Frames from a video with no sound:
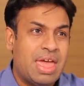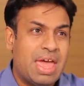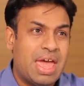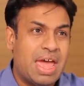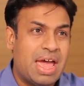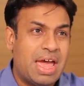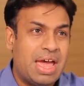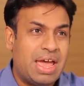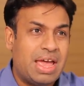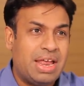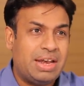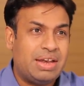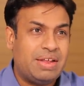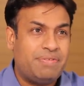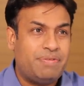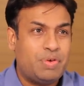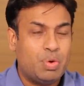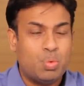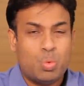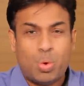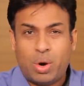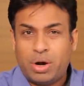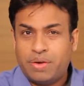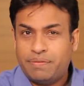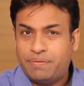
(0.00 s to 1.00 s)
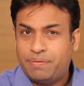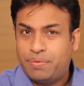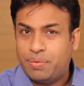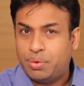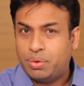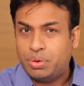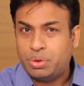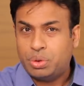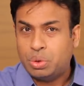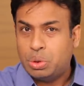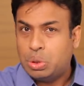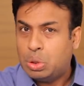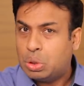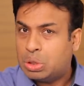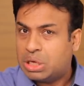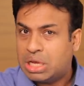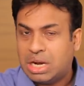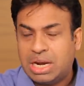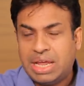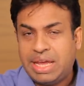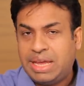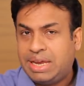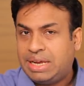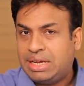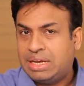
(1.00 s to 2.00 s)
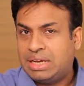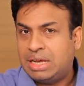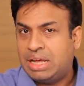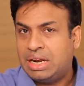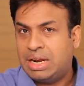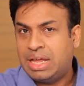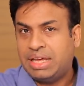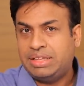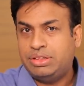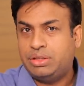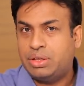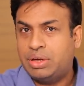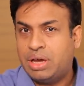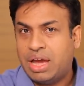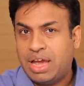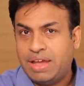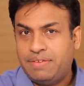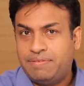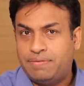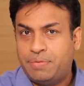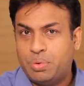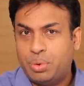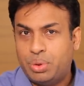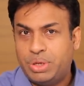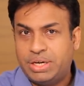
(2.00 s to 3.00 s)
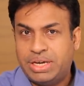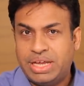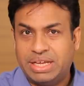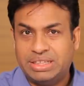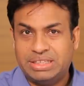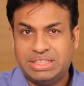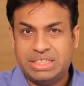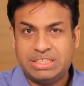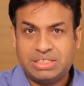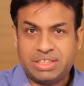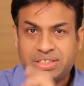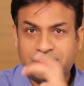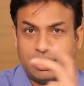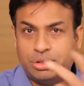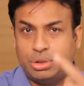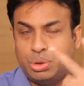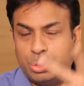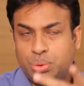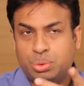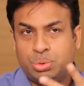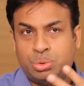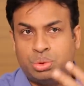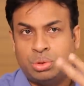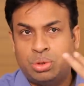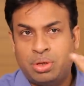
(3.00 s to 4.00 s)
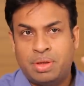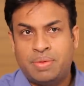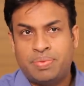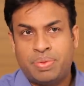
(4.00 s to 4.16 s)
And if you want a phone to look alike like the iPhone 10, these are the two